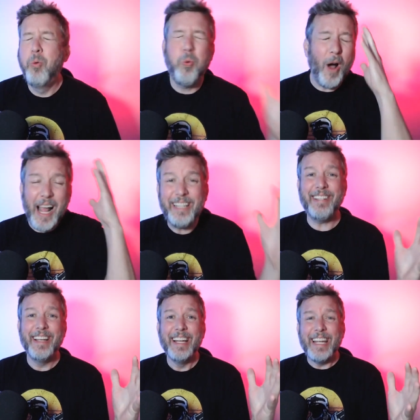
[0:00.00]

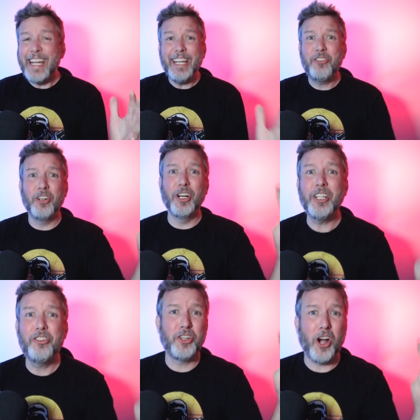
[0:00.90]
What? He
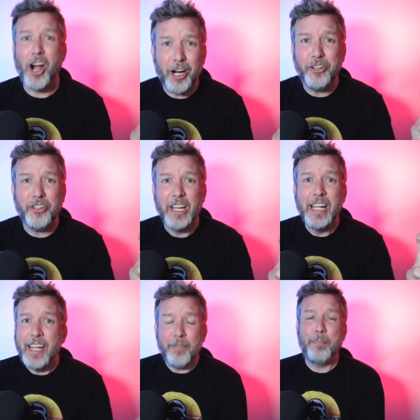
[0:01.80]
took charge?
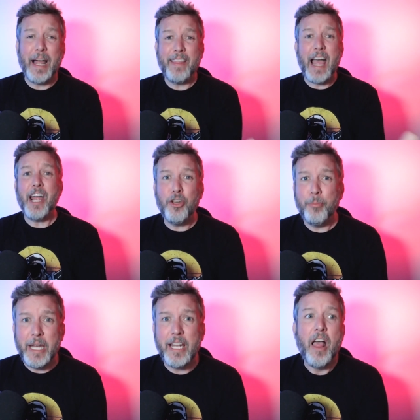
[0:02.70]
If by that
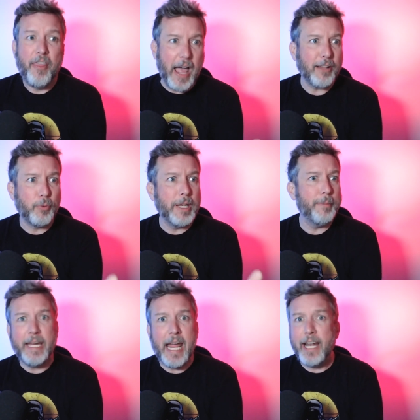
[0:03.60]
you mean that's when
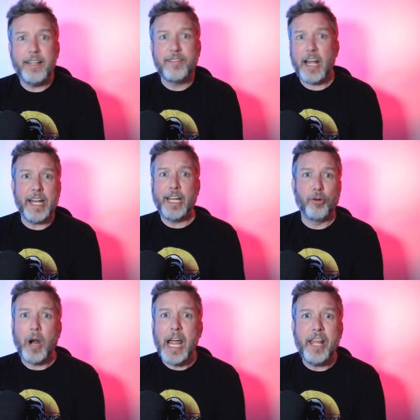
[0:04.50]
he began inciting
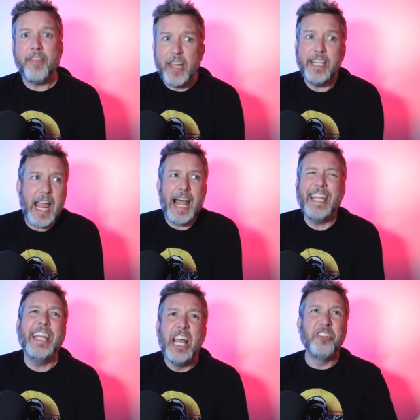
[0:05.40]
a riot, then yeah,
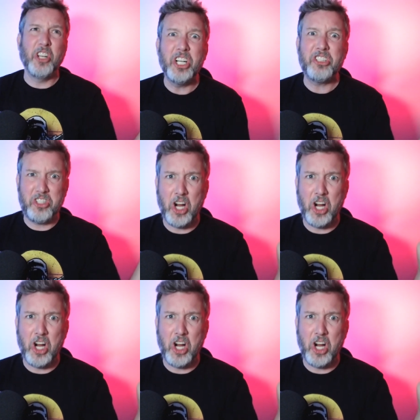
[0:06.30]
he took